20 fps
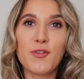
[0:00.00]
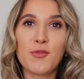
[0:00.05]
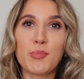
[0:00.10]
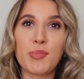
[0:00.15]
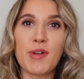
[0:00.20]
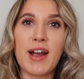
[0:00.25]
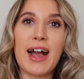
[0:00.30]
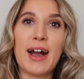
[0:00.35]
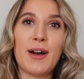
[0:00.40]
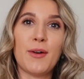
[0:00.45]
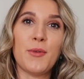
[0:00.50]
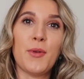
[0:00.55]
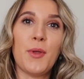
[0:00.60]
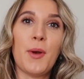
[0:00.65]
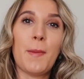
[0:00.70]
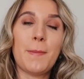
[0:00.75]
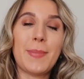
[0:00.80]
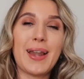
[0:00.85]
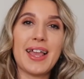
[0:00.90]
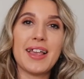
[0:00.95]
of brown
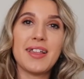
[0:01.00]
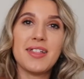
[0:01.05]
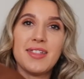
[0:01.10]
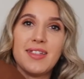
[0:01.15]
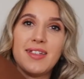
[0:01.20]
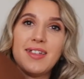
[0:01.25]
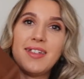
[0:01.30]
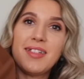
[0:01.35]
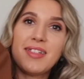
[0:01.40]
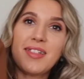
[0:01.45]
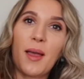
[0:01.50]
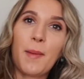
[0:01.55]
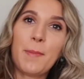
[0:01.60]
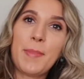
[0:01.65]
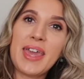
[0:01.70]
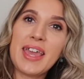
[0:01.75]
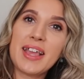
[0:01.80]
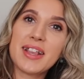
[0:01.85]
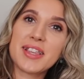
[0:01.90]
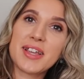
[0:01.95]
blazers, I
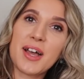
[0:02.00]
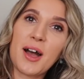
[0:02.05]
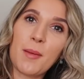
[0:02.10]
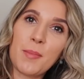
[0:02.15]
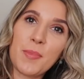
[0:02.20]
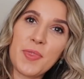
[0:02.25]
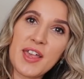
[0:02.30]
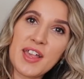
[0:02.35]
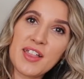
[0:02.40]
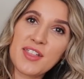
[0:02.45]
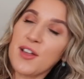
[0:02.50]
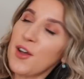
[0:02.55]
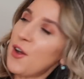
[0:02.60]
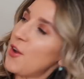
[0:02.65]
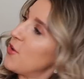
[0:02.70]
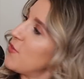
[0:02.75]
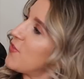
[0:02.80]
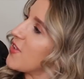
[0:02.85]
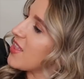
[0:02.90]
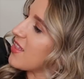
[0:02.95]
picked up this
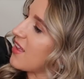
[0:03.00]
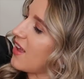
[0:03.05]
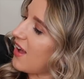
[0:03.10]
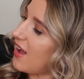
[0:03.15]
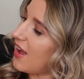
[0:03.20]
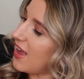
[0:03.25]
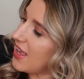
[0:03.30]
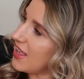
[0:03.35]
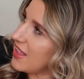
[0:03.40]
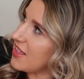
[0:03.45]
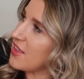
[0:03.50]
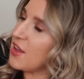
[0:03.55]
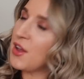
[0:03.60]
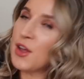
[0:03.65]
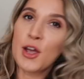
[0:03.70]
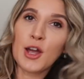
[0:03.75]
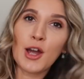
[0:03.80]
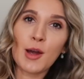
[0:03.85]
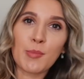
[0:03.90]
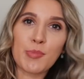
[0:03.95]
oversized
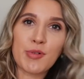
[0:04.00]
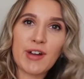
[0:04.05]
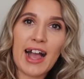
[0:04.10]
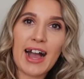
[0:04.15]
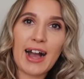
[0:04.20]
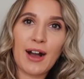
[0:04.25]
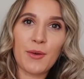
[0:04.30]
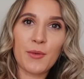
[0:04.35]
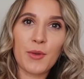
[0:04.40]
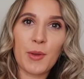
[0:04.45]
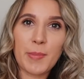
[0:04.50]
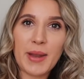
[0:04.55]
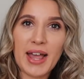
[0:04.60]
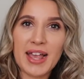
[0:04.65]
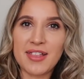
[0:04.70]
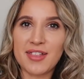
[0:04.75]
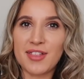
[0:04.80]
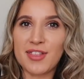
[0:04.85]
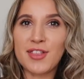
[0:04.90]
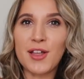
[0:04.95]
brown
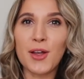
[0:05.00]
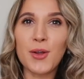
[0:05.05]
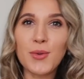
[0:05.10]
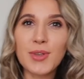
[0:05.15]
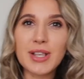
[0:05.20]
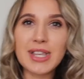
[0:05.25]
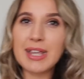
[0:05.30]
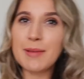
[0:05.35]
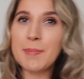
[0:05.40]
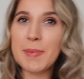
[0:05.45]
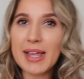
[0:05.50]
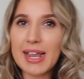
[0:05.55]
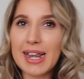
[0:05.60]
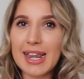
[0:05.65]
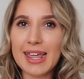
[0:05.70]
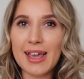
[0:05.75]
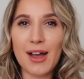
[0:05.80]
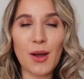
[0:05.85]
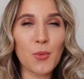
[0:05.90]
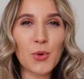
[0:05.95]
blazer. So
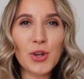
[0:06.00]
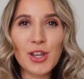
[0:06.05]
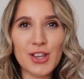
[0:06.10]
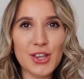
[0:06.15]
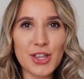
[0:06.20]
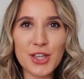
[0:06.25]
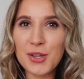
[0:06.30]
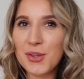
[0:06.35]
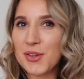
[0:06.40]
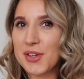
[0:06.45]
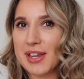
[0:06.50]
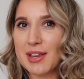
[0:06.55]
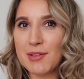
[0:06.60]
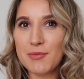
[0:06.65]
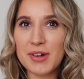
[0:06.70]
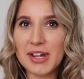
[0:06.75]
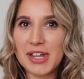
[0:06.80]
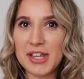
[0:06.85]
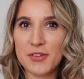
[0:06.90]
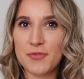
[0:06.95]
typically I wouldn't usually
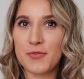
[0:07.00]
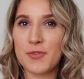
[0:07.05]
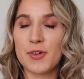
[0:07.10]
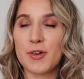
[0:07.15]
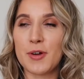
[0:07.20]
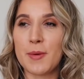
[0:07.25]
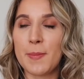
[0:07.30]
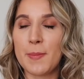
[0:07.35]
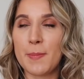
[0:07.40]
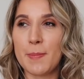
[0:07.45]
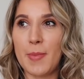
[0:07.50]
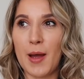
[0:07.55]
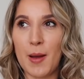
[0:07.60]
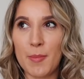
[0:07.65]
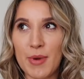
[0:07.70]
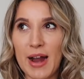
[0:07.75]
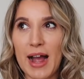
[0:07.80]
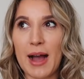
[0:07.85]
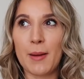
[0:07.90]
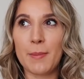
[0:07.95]
reach for a
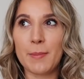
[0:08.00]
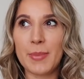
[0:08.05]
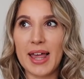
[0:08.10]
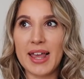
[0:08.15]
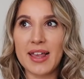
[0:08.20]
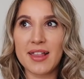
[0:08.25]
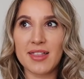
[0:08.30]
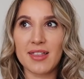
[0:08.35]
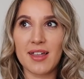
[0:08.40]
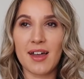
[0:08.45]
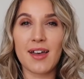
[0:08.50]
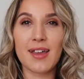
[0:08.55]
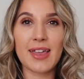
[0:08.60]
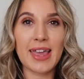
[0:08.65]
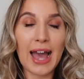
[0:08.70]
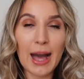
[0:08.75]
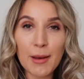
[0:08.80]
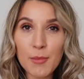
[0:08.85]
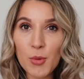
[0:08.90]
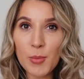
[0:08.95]
brown blazer.
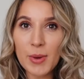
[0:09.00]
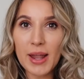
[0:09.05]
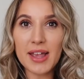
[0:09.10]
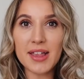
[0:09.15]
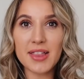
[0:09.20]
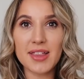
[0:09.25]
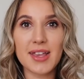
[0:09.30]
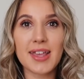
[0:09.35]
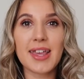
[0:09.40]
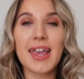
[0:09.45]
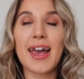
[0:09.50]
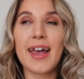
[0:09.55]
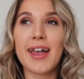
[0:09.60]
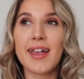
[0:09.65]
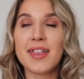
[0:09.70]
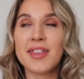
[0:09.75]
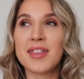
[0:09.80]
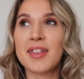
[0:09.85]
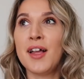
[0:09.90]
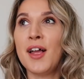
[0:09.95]
Camel blazer,
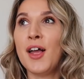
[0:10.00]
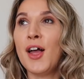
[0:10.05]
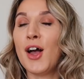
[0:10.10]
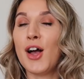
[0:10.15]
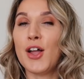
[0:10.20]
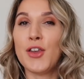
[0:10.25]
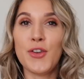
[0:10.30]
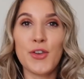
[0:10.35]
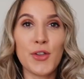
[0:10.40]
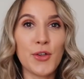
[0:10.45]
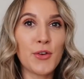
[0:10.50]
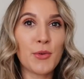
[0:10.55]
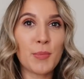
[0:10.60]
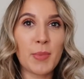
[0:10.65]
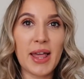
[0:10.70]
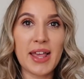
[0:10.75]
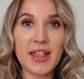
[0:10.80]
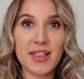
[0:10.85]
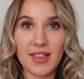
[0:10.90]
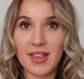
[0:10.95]
yes. A nude
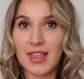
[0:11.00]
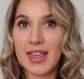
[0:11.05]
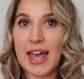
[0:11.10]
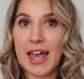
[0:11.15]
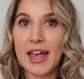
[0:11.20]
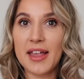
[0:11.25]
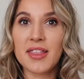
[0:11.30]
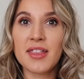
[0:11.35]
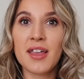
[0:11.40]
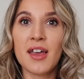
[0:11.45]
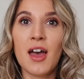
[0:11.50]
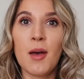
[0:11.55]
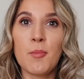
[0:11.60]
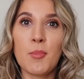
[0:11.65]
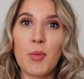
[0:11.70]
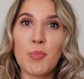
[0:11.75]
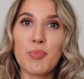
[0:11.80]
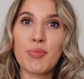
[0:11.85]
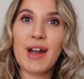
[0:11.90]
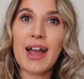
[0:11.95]
blazer, yes.
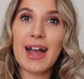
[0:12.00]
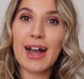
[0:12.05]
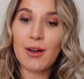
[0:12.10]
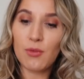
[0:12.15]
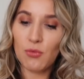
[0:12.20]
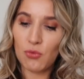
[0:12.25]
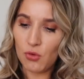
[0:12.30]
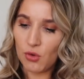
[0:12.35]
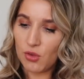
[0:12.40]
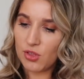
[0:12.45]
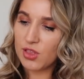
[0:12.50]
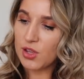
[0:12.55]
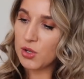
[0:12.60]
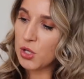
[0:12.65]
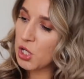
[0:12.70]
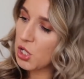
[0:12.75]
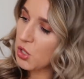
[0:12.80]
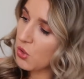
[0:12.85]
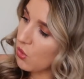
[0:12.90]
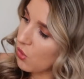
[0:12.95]
But brown, not so
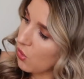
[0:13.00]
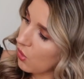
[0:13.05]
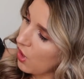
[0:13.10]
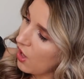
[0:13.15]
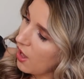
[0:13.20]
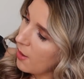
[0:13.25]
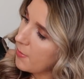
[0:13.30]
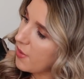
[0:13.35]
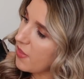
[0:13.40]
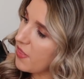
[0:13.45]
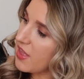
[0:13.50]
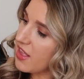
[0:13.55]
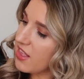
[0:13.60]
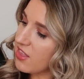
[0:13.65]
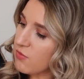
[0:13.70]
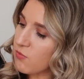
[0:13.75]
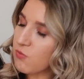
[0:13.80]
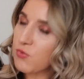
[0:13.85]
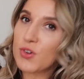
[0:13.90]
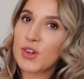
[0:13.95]
sure. But
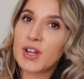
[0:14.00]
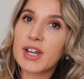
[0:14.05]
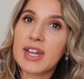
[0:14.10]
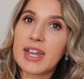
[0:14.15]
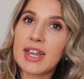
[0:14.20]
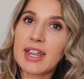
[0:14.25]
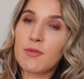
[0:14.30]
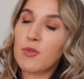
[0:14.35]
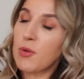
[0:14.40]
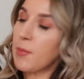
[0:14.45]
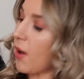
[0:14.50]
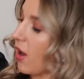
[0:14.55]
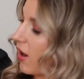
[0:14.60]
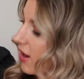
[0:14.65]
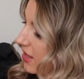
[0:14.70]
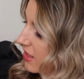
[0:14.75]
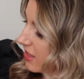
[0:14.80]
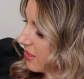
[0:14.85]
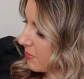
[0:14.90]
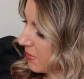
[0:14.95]
this really
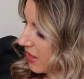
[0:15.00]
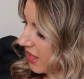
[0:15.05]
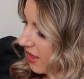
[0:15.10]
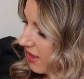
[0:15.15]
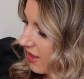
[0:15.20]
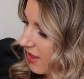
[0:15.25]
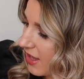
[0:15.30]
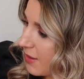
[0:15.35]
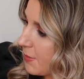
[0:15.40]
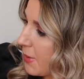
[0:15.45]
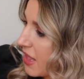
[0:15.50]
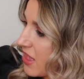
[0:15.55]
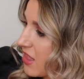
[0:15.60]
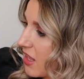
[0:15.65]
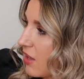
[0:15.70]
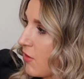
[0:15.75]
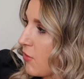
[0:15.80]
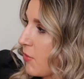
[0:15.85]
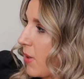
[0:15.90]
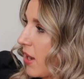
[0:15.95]
reminds me, it
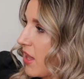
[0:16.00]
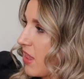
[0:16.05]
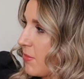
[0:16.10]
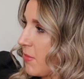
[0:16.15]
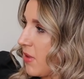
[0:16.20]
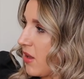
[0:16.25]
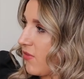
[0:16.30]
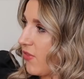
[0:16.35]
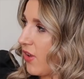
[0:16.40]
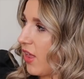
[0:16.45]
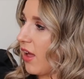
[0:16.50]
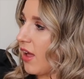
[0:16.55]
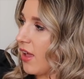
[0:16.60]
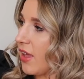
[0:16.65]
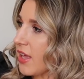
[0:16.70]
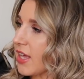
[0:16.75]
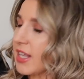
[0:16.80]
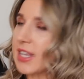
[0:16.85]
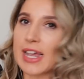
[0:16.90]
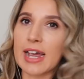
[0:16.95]
basically reminds me of
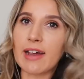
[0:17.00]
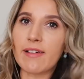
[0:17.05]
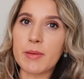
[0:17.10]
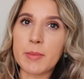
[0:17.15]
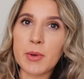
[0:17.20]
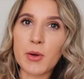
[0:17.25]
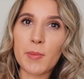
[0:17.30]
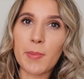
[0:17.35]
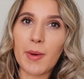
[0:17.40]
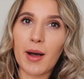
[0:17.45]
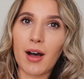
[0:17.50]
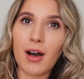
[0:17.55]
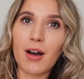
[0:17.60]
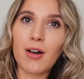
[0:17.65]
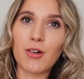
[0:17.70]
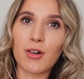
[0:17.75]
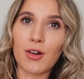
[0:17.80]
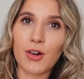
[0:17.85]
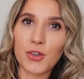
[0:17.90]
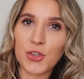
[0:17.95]
like a Dairy Milk bar
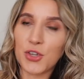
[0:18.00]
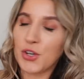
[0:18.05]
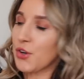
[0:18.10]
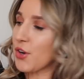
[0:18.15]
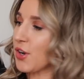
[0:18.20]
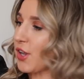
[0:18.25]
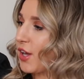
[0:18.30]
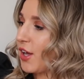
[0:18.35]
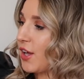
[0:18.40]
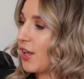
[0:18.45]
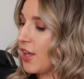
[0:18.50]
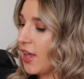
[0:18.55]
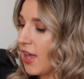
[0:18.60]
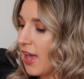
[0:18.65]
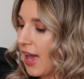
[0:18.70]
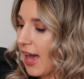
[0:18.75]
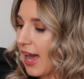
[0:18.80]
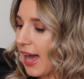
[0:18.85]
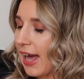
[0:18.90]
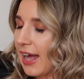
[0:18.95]
or a hot chocolate.
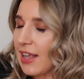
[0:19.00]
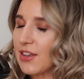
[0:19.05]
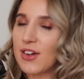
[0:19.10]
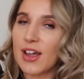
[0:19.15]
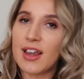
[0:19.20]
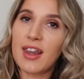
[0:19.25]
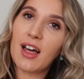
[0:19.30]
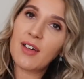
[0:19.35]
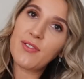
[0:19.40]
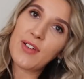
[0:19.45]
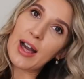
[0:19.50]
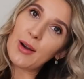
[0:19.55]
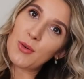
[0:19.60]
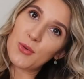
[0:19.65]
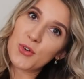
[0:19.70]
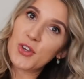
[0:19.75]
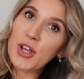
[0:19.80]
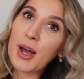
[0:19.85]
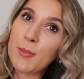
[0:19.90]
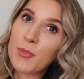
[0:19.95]
And I love
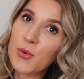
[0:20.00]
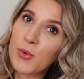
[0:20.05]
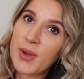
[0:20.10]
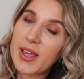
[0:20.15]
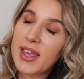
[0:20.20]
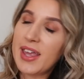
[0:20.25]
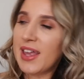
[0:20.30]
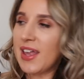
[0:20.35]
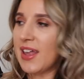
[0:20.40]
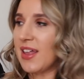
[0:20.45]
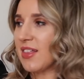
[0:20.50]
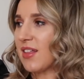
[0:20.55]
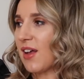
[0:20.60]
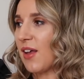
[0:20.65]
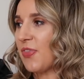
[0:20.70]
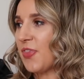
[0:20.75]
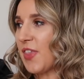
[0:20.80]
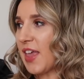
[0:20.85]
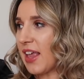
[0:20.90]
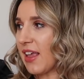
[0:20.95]
how autumnal it is.
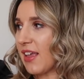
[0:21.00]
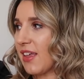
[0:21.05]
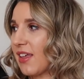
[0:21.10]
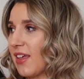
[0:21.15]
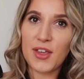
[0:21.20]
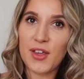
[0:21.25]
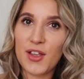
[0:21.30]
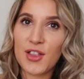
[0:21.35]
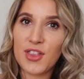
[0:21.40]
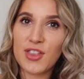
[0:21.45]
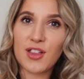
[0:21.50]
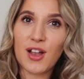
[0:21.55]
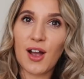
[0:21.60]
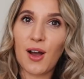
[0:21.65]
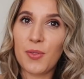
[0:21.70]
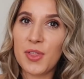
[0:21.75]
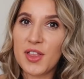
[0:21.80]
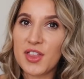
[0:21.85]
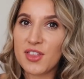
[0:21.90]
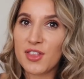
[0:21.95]
I think you can
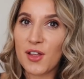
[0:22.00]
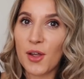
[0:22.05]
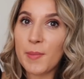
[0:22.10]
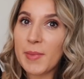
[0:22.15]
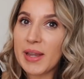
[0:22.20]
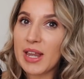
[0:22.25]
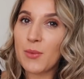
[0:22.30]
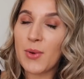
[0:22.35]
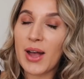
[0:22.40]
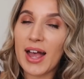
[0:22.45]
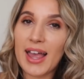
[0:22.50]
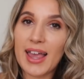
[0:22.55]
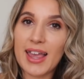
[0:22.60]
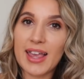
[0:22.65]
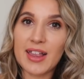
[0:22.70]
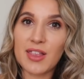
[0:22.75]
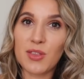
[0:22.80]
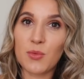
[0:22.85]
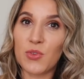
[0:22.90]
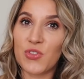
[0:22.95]
style this so many
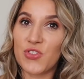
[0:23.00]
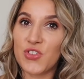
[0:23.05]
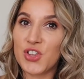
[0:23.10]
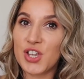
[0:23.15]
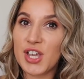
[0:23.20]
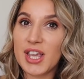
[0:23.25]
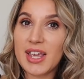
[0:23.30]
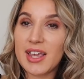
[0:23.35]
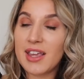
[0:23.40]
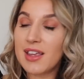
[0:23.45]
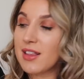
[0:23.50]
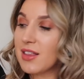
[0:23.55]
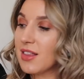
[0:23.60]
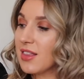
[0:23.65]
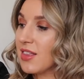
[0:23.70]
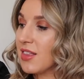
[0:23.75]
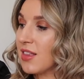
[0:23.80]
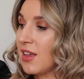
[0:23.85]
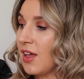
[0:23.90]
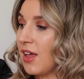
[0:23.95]
ways, with
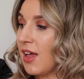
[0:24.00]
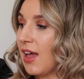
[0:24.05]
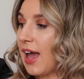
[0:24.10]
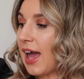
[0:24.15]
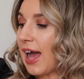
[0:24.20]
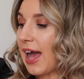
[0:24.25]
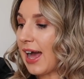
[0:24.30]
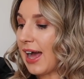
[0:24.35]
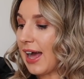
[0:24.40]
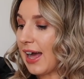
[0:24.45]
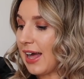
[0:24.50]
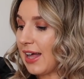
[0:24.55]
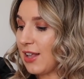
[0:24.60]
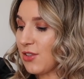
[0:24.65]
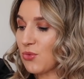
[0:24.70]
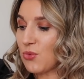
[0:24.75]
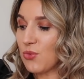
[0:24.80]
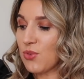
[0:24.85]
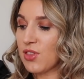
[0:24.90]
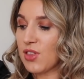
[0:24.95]
jeans
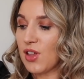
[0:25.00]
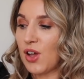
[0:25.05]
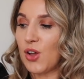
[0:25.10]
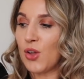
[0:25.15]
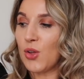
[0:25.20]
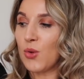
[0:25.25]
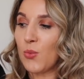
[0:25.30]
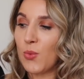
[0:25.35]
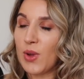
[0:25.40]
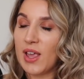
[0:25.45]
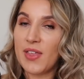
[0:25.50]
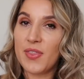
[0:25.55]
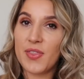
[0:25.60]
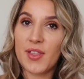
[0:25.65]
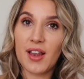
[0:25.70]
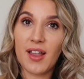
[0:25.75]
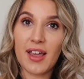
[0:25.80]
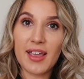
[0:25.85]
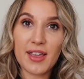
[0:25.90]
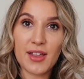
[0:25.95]
and also
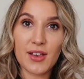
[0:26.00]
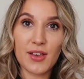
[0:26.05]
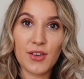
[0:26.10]
with like